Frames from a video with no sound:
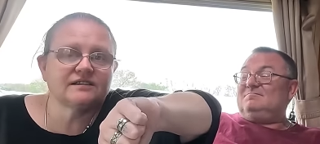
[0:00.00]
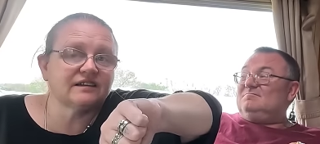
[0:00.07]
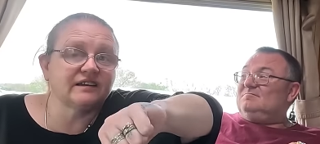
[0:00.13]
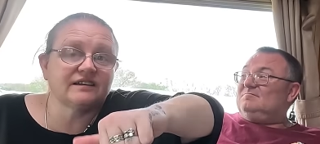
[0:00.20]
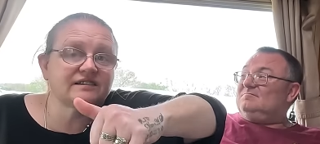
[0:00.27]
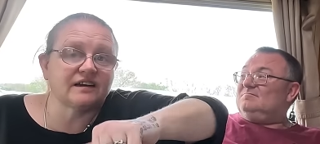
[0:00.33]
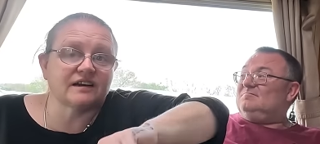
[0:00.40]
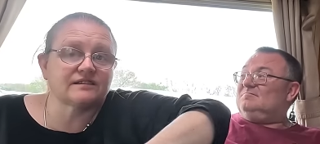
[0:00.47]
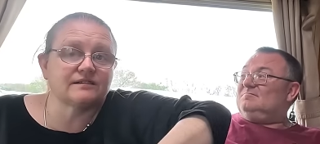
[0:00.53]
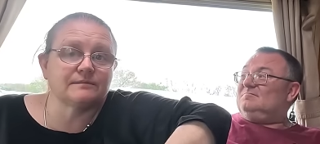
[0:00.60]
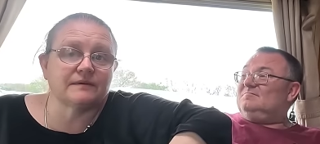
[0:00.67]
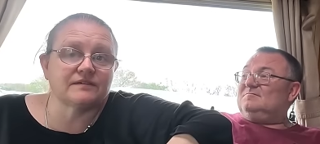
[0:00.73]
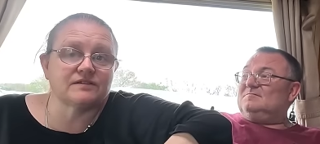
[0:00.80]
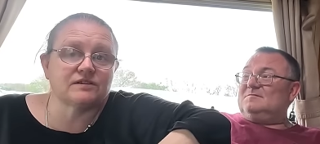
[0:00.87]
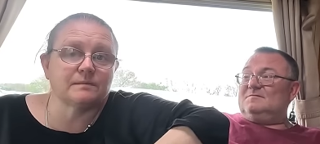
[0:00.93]
Speaker 1: still interacting
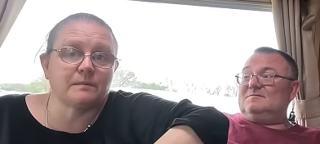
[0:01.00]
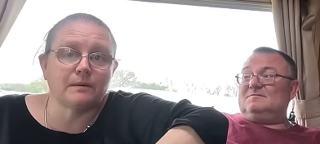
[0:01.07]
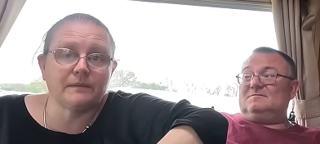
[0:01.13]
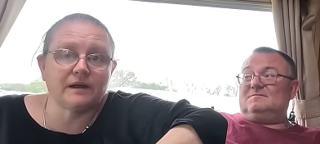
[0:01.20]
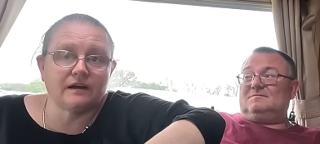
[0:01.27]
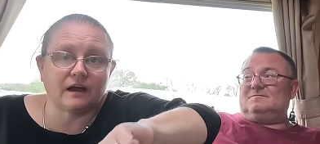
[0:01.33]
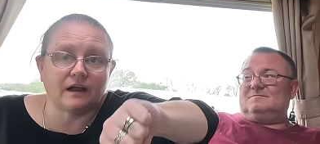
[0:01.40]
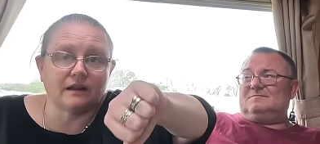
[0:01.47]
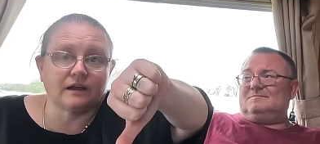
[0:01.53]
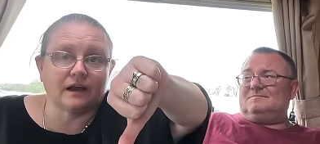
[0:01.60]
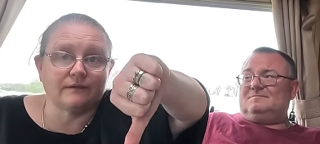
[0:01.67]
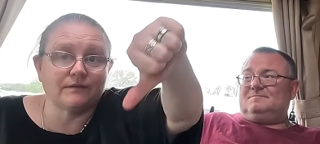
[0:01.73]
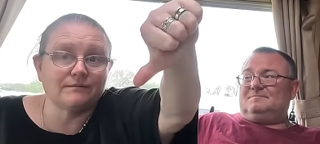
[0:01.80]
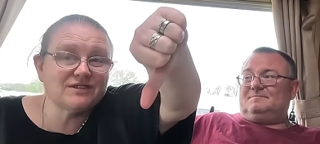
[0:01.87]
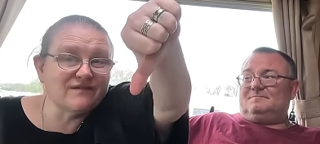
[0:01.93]
with us, so you put me in
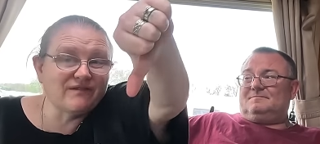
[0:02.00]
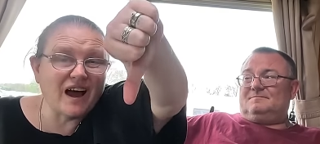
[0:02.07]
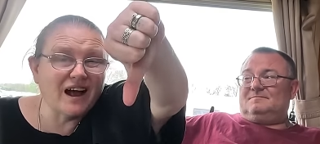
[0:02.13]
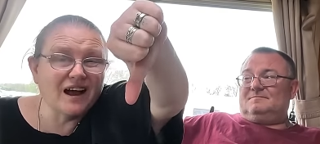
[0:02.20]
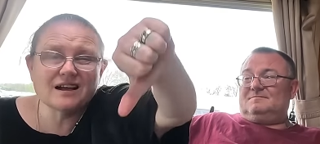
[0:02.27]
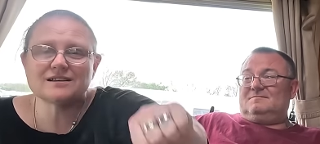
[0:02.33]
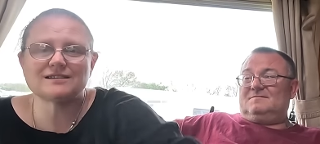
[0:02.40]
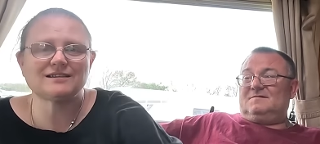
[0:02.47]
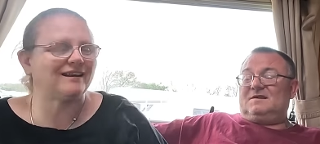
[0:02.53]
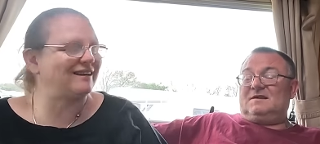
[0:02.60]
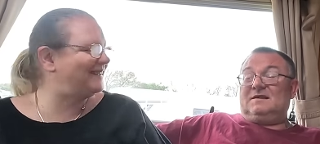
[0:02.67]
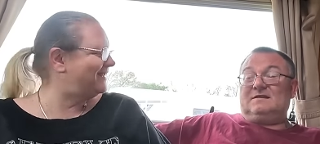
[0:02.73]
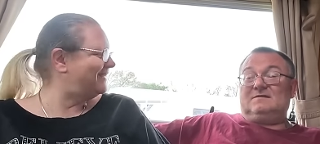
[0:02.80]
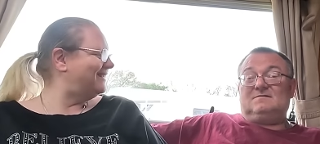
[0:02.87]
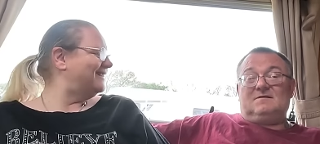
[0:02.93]
algorithm, so thanks.
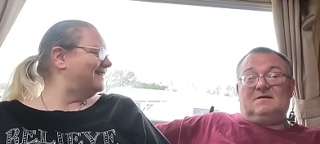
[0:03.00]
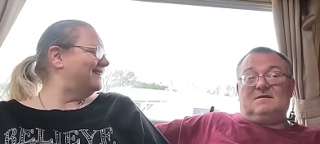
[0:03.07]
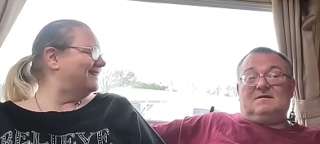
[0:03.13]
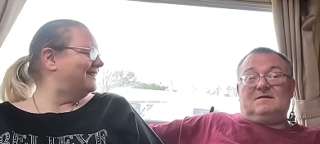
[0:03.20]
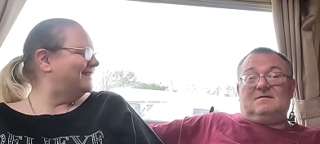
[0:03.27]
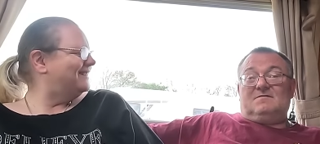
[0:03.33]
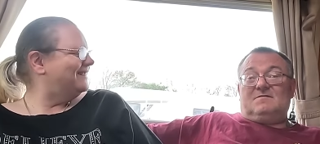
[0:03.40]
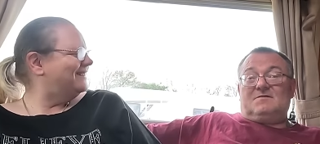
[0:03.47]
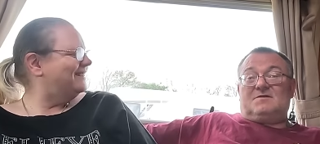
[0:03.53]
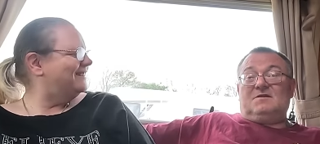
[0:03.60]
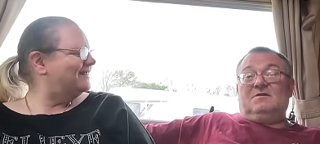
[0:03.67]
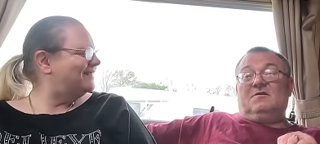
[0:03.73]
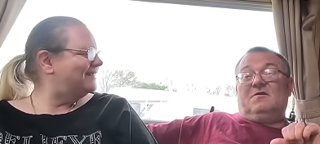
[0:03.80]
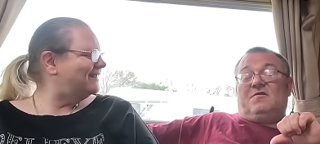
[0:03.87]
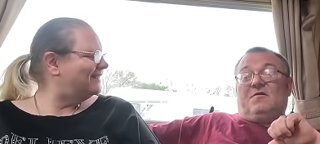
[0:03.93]
Speaker 2: Yeah. Still
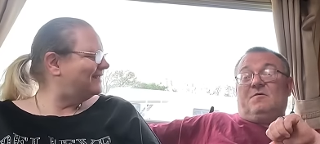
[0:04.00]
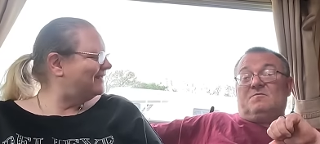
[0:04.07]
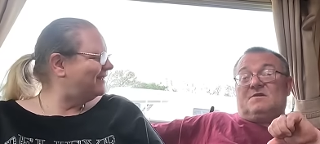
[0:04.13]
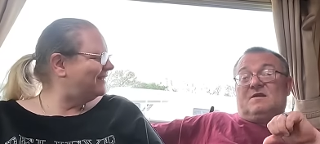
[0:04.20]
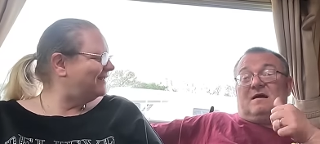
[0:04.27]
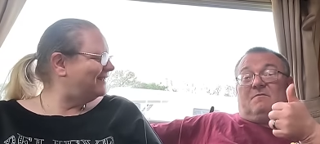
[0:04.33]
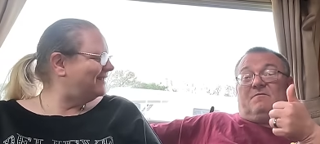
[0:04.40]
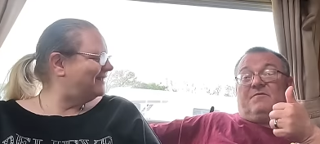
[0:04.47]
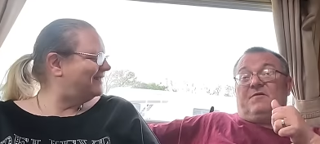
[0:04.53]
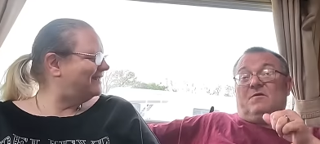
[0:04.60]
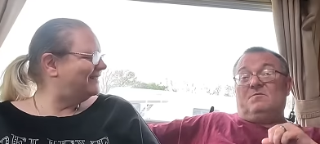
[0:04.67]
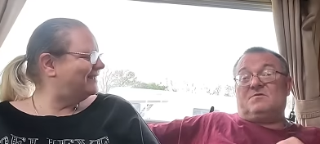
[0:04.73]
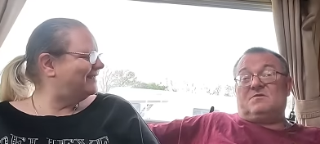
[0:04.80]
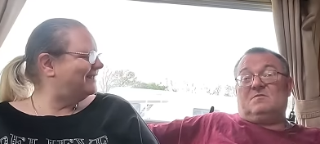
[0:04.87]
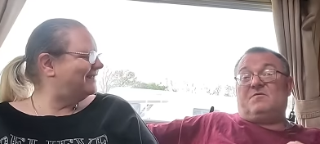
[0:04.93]
doing a thumbs down,
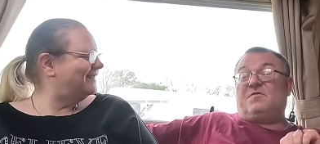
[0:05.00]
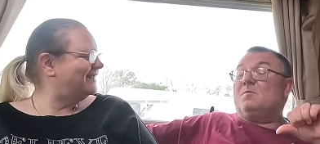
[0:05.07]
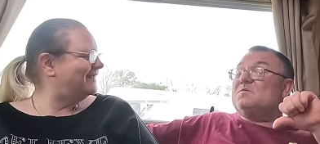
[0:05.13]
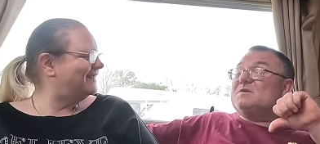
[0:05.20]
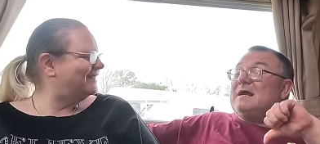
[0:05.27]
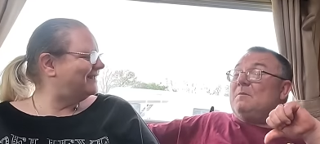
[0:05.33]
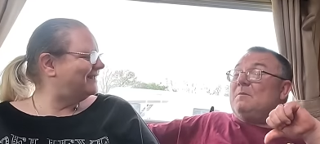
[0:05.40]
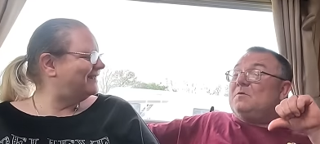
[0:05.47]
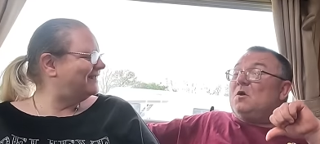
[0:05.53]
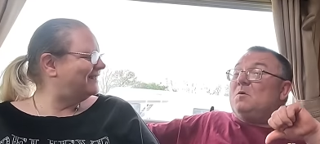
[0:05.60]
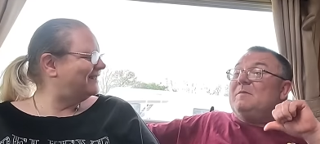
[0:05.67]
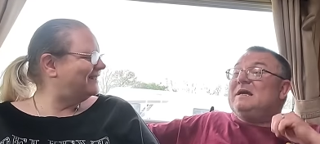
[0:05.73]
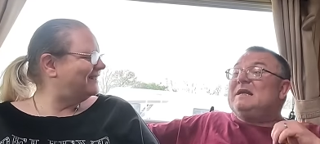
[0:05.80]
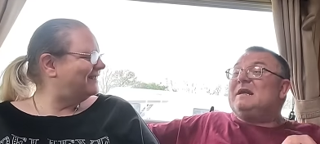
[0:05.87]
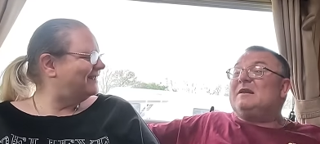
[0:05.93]
thumbs up. Thumbs down don't
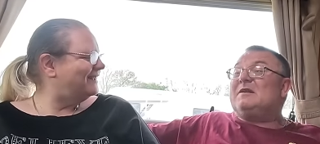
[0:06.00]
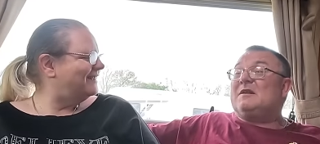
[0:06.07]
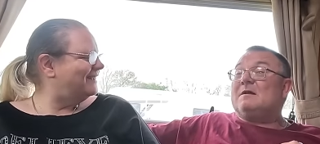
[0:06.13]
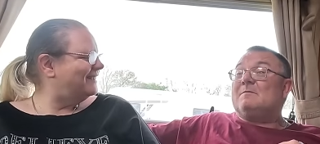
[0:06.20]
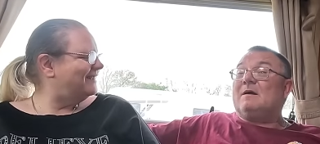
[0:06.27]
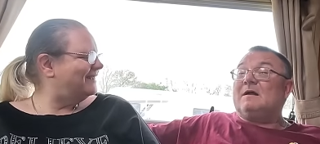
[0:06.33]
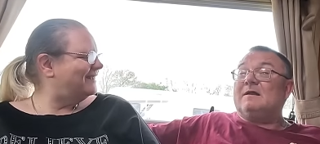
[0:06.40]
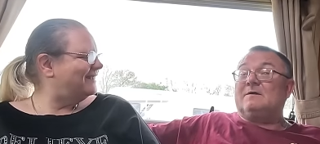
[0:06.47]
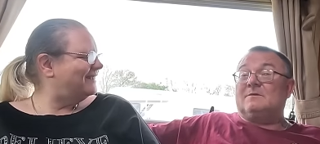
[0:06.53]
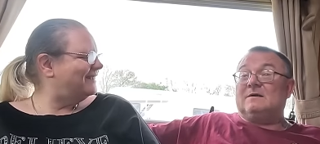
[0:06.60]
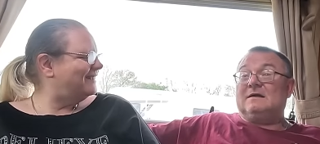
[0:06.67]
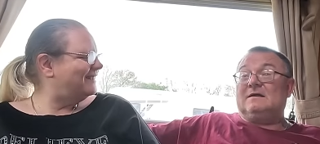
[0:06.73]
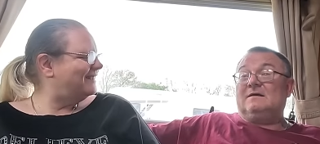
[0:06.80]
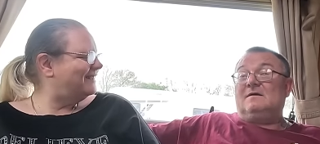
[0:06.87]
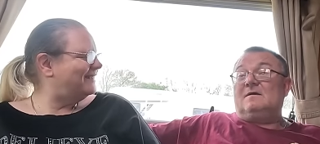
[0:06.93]
mean anything, by the
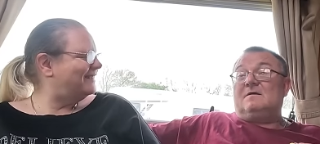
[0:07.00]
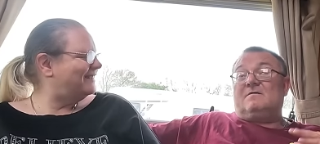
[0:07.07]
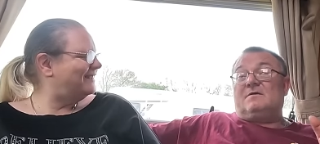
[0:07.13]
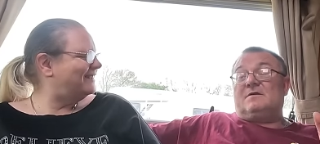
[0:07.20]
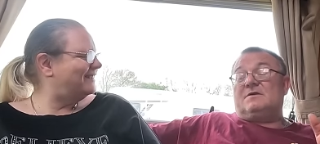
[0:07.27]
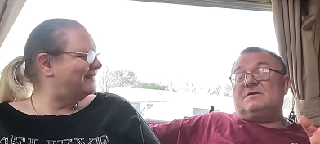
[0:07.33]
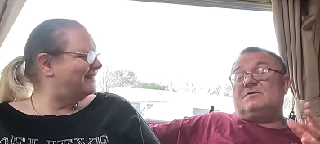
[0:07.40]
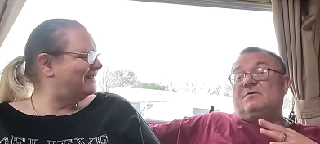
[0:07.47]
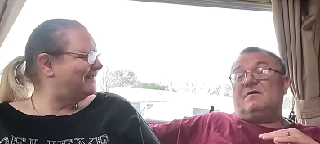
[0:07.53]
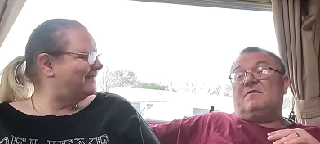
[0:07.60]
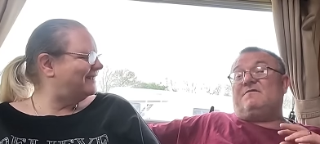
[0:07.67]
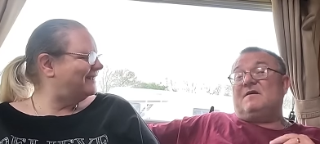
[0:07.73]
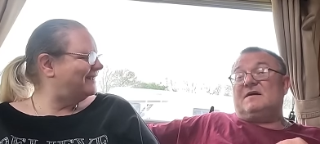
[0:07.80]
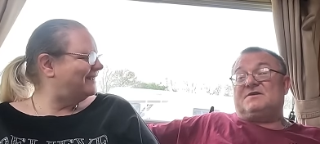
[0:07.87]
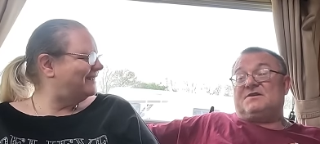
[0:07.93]
way. It doesn't
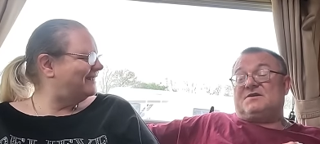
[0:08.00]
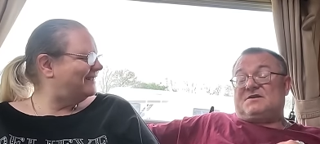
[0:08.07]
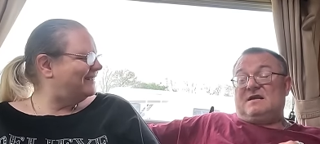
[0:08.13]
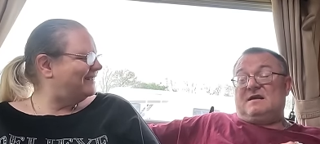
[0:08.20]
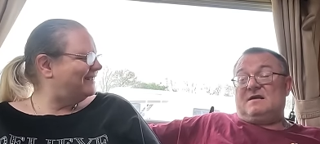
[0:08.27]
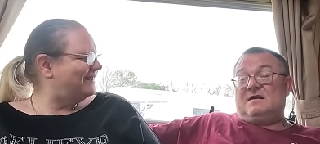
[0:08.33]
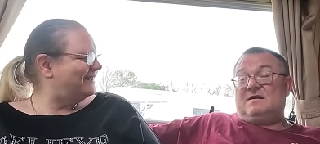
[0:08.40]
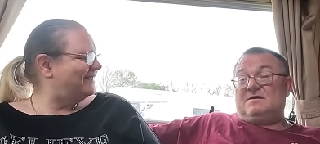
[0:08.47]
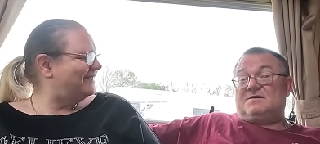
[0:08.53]
affect your